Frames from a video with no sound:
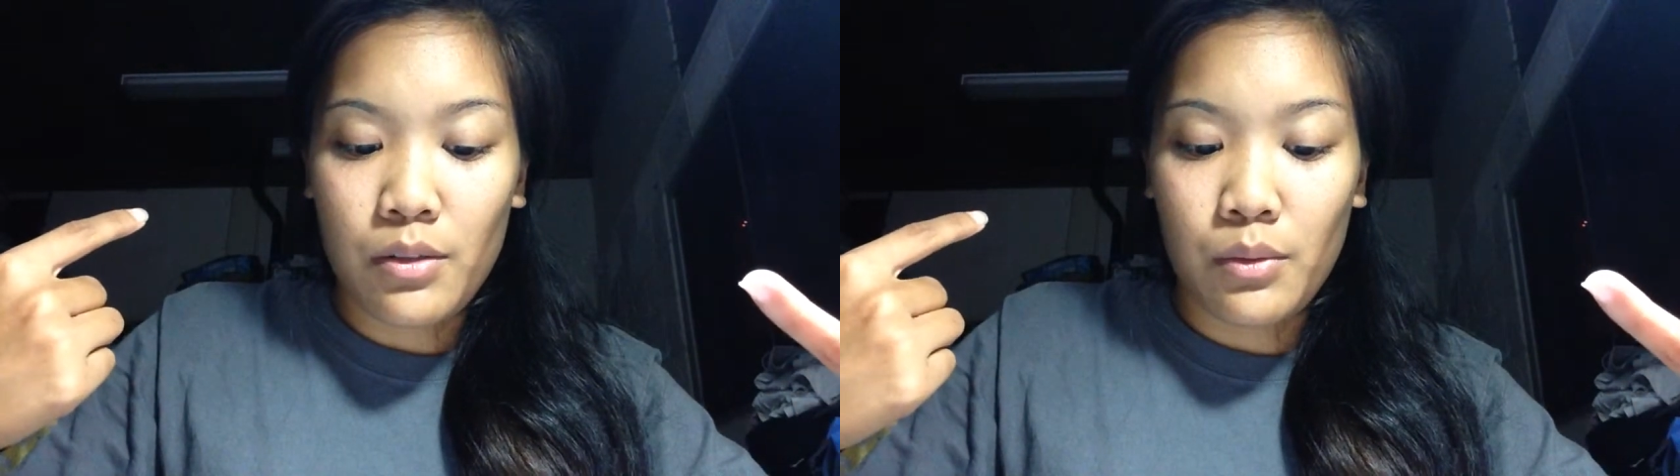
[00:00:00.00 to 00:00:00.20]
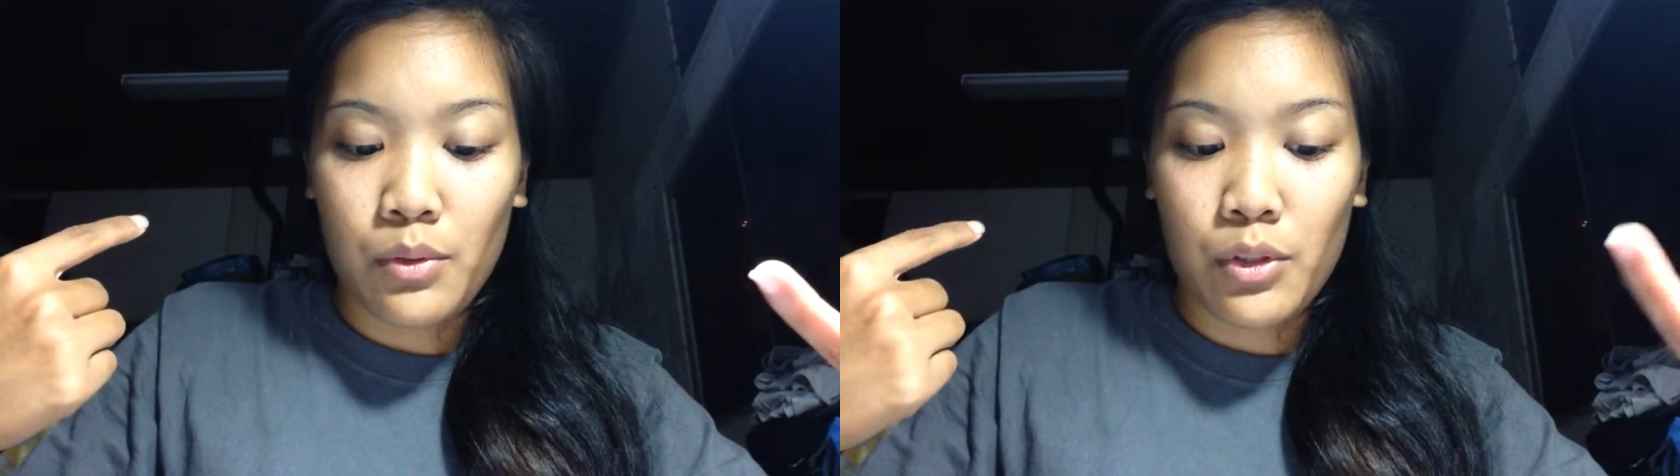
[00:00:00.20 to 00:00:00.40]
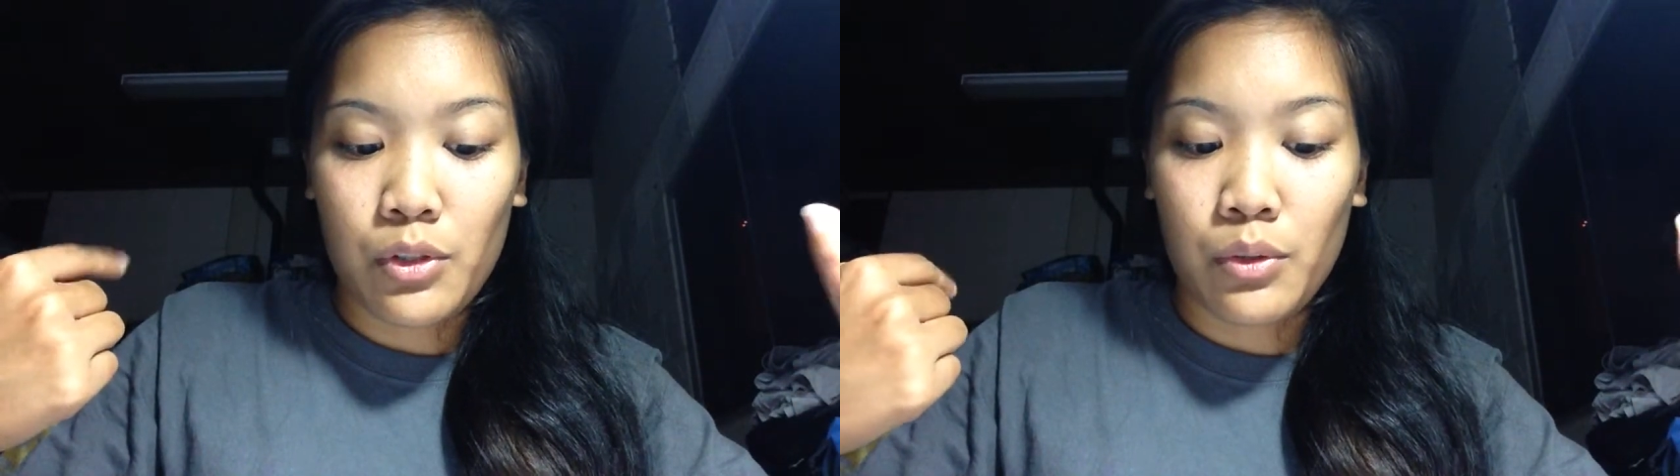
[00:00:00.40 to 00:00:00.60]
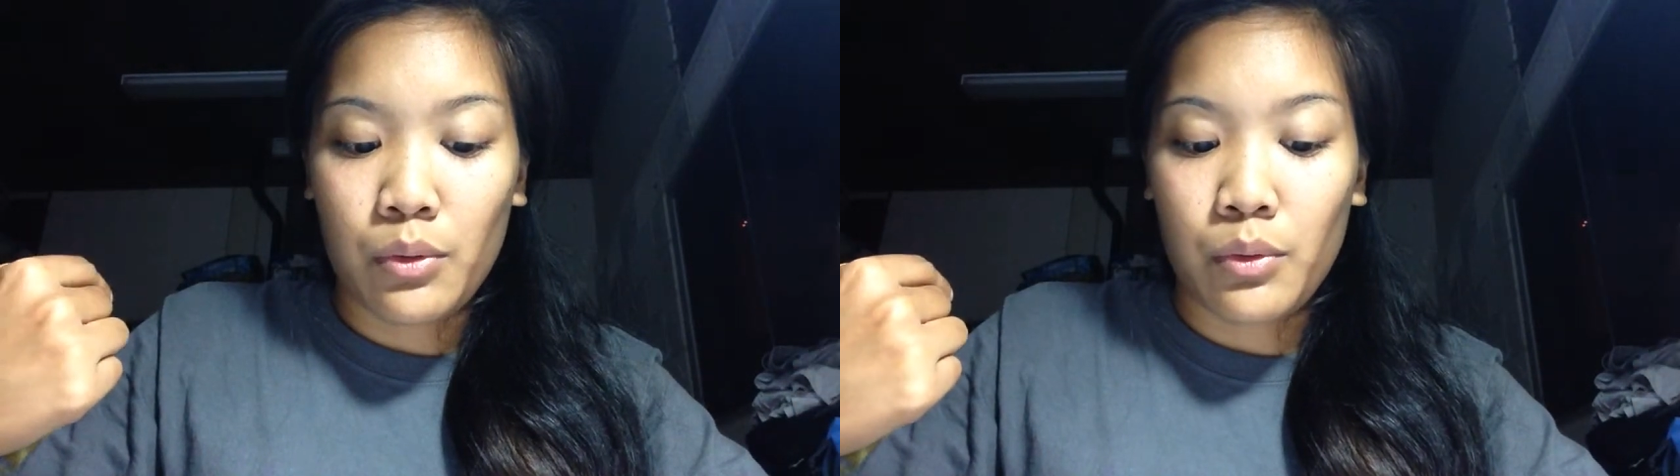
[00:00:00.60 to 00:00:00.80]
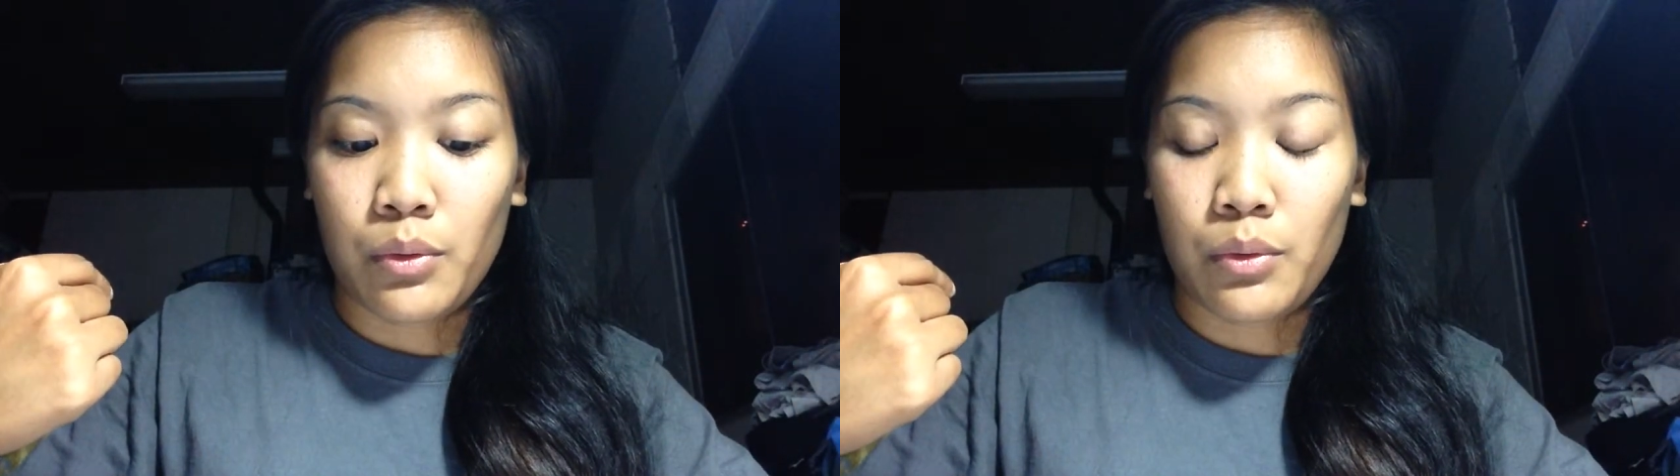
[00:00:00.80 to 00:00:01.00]
to
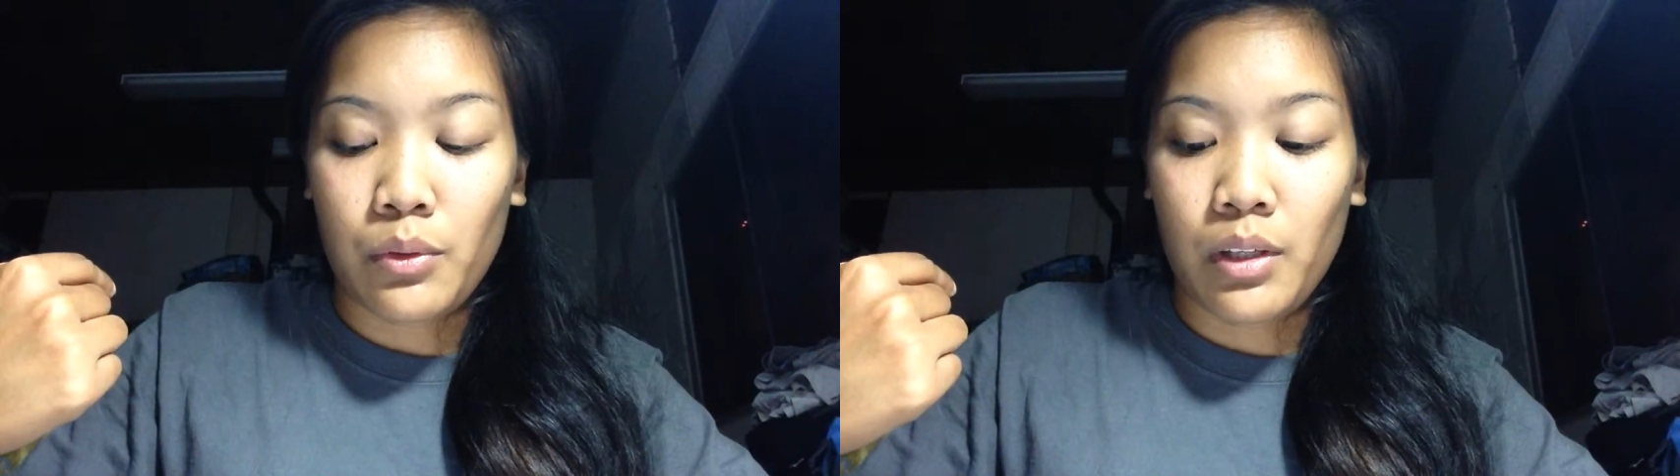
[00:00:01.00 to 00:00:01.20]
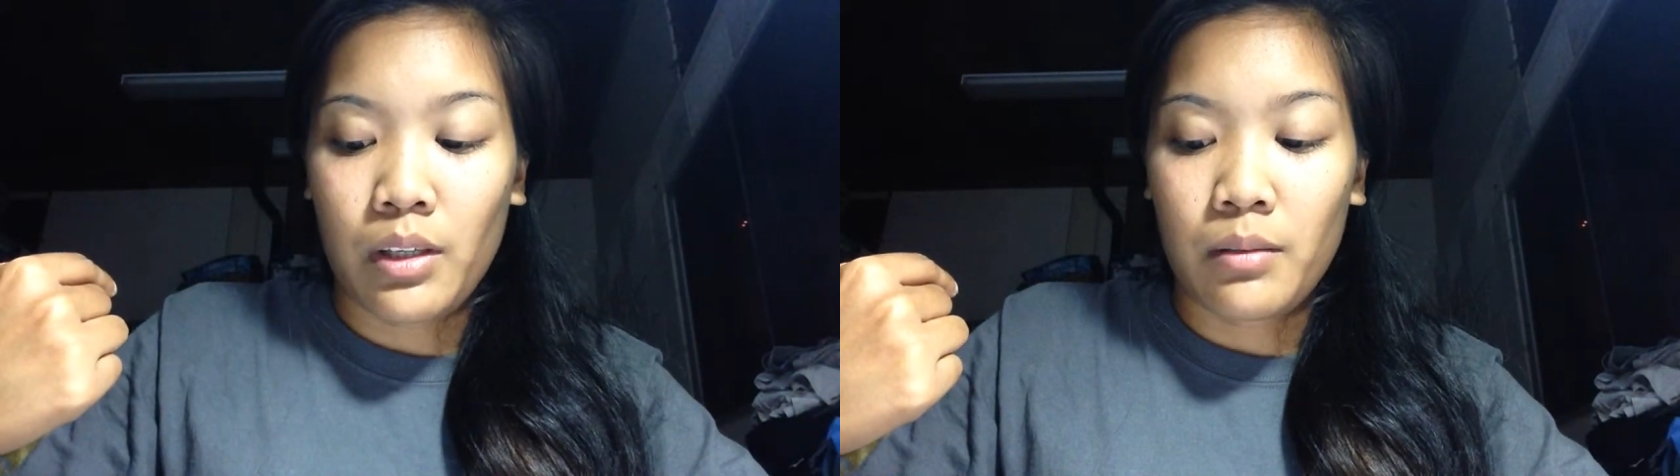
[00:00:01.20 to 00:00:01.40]
show